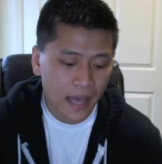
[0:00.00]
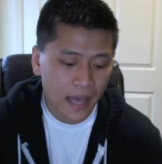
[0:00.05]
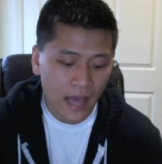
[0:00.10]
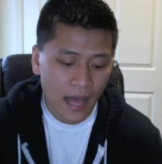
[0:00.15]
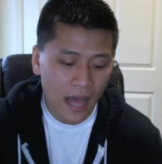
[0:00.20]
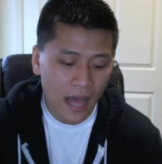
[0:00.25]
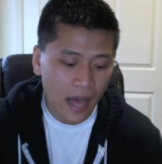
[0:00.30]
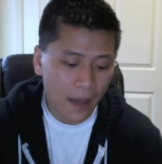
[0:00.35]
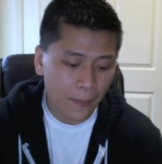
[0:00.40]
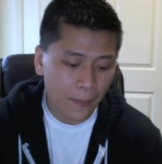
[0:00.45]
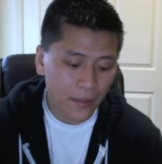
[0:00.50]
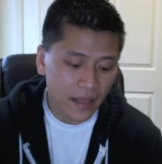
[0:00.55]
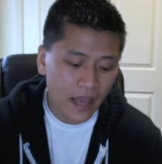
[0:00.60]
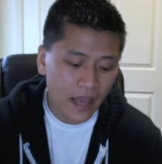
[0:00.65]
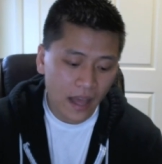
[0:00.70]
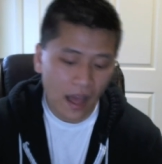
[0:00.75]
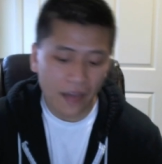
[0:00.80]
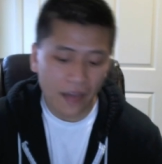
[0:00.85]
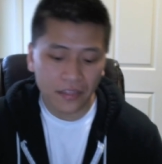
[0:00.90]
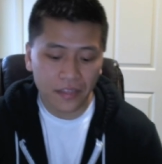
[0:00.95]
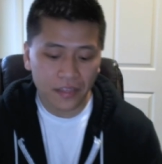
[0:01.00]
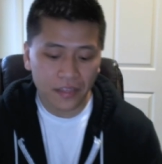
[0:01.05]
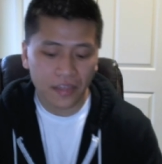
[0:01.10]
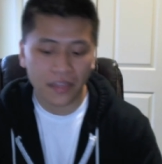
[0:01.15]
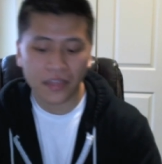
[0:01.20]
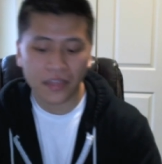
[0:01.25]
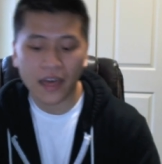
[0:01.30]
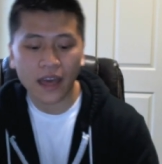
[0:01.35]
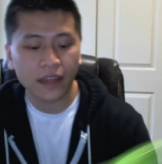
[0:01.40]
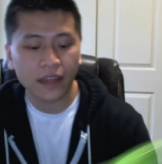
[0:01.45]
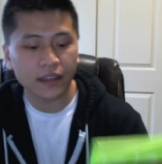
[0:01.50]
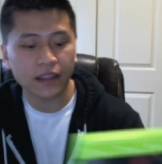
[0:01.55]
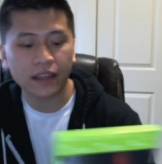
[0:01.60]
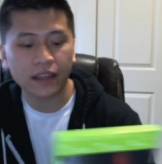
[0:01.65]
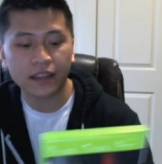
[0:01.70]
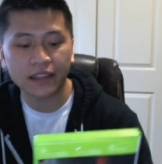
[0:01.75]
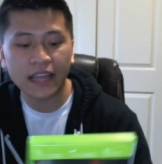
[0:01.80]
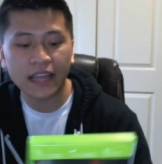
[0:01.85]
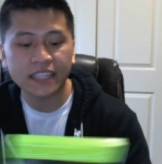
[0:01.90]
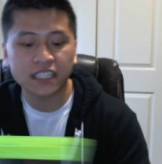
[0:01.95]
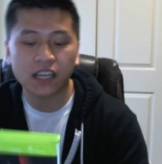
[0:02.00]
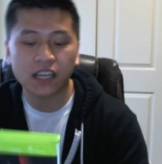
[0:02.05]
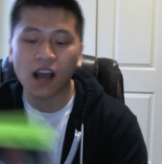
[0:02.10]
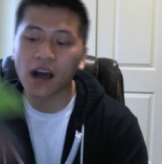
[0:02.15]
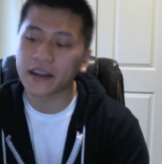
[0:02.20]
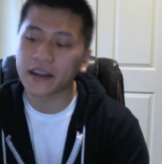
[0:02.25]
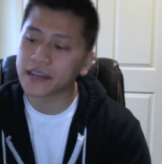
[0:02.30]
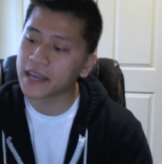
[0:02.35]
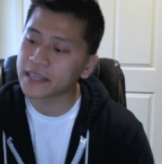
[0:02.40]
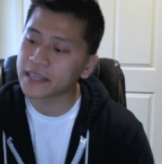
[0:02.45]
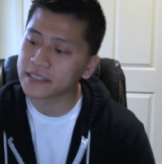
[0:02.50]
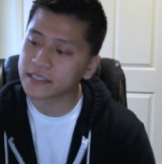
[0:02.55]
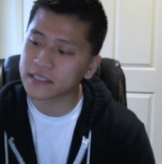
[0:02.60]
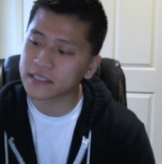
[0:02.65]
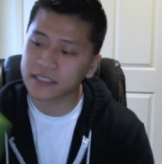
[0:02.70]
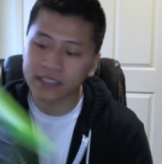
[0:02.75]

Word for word: Uh, but yeah, other than that, uh, that's the contest.